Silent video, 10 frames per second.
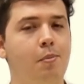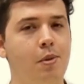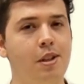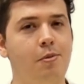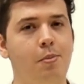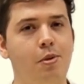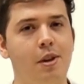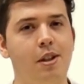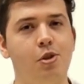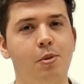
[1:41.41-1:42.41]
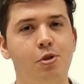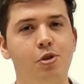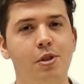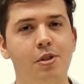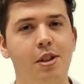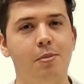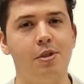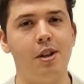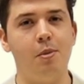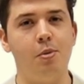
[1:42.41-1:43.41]
We even provide troubleshooting tips
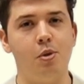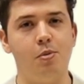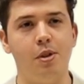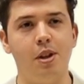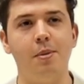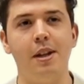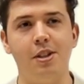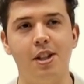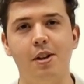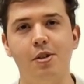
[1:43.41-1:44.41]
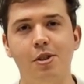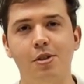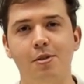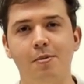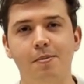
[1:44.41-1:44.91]
to help you overcome any challenges.